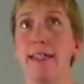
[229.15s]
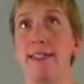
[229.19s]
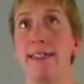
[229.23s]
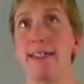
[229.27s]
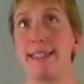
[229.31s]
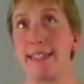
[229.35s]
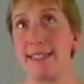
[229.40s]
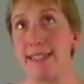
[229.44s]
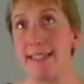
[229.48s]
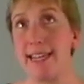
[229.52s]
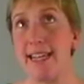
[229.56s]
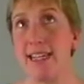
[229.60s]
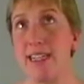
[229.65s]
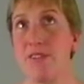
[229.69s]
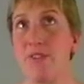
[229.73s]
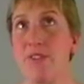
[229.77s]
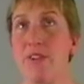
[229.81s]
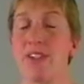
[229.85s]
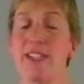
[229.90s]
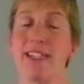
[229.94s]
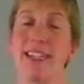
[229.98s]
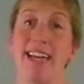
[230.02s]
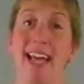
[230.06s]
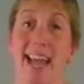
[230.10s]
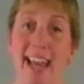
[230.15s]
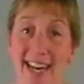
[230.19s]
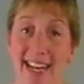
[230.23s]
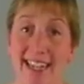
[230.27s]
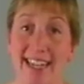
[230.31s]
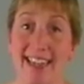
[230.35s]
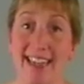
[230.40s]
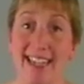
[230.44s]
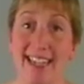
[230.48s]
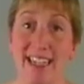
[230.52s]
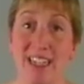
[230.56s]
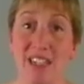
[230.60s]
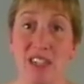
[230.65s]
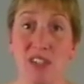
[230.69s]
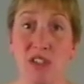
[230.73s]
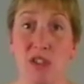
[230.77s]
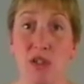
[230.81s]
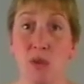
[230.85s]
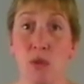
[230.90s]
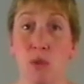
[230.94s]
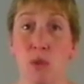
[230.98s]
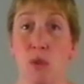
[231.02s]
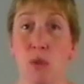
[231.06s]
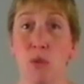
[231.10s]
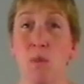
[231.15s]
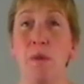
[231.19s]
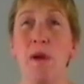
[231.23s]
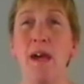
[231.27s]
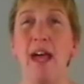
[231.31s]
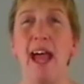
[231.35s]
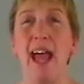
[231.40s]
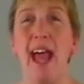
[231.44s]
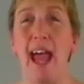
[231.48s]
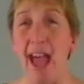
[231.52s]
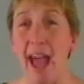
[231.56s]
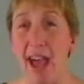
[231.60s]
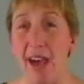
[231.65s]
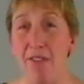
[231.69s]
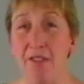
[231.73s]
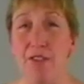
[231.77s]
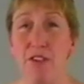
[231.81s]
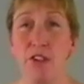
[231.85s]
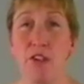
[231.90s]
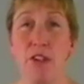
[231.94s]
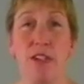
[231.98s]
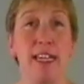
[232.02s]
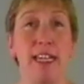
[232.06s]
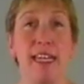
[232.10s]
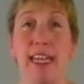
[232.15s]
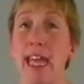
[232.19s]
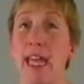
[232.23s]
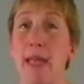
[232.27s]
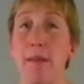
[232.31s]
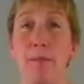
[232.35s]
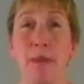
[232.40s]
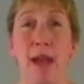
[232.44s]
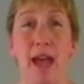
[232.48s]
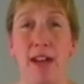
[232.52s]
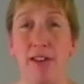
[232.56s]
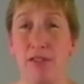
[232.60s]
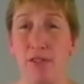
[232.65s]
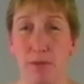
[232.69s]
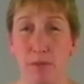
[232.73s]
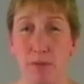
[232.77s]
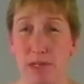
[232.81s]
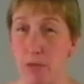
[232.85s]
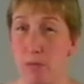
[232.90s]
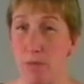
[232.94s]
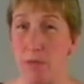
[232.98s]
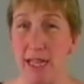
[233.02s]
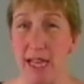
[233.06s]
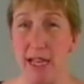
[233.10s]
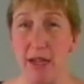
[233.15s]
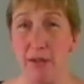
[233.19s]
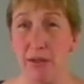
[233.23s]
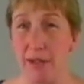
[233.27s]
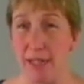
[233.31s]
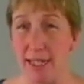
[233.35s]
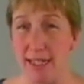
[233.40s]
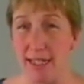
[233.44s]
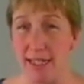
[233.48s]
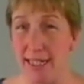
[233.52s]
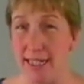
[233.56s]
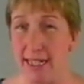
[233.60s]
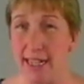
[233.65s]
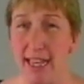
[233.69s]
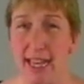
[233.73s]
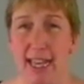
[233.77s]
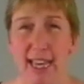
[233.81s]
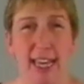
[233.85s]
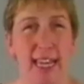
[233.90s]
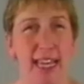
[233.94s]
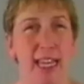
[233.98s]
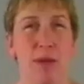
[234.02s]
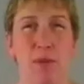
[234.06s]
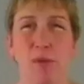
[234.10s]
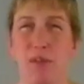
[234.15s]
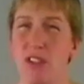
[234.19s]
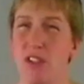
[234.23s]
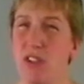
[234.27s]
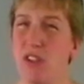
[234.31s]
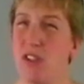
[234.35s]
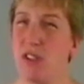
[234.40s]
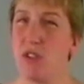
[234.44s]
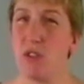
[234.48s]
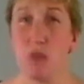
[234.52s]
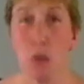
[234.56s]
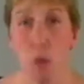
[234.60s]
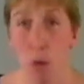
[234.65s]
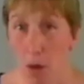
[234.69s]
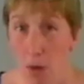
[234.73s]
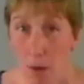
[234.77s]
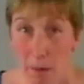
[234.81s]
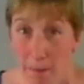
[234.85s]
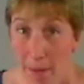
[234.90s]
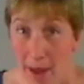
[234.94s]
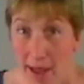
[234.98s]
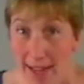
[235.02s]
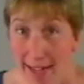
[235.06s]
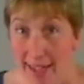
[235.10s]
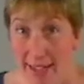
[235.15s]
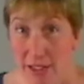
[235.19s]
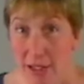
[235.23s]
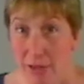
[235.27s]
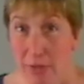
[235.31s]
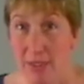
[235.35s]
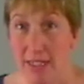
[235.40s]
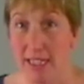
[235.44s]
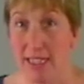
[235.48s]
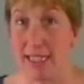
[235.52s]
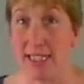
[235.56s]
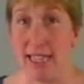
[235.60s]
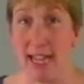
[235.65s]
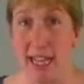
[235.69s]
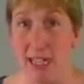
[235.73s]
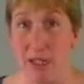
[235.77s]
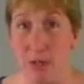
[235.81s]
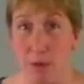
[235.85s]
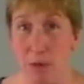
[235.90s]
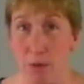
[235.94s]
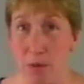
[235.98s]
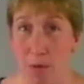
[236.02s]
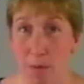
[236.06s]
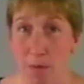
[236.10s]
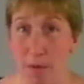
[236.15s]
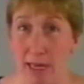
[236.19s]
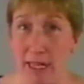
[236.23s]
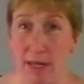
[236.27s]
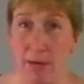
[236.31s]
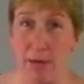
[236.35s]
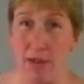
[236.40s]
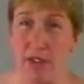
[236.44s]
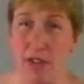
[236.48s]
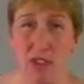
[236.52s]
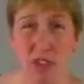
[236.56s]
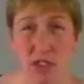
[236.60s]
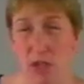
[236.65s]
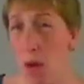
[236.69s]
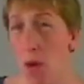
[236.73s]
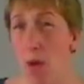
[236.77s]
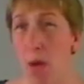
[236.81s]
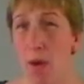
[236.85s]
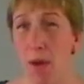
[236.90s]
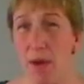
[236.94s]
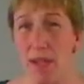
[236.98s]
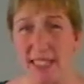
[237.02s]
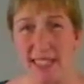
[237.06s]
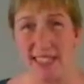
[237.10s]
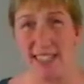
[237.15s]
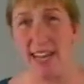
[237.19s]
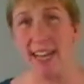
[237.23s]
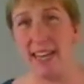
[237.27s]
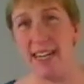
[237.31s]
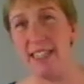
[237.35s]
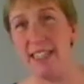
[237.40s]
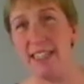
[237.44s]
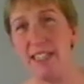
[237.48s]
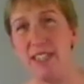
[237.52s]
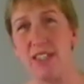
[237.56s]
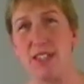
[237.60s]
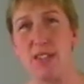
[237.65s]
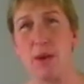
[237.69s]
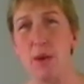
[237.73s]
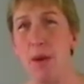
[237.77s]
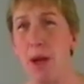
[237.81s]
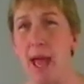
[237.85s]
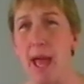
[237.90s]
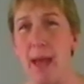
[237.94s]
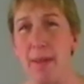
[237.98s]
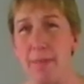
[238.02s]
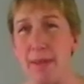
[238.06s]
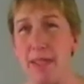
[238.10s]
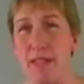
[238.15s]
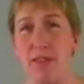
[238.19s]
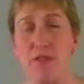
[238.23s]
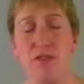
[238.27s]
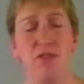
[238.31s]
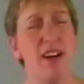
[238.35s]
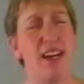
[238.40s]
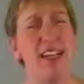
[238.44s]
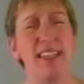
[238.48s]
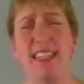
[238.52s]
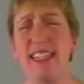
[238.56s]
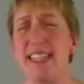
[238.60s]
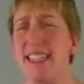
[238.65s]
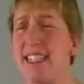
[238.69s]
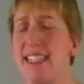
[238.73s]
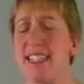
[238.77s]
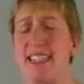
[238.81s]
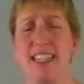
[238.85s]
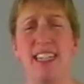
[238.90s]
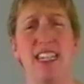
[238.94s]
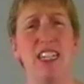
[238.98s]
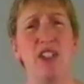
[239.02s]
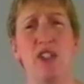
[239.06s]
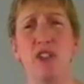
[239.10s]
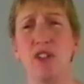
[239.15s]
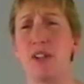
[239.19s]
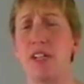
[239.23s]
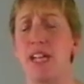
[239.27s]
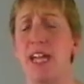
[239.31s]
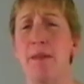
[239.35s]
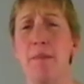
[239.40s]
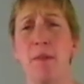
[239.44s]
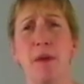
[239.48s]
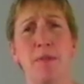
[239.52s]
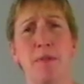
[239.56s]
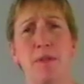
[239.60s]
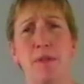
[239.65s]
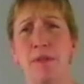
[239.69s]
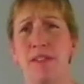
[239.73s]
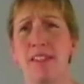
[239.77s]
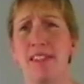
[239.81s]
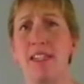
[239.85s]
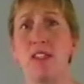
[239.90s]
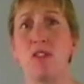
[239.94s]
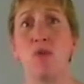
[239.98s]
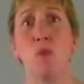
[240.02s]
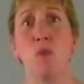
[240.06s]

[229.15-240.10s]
successful in anything in school, but after he came back from his piano lesson, he would storm back into his classroom, and he was so excited and so happy. And finally his teacher came up to me and says,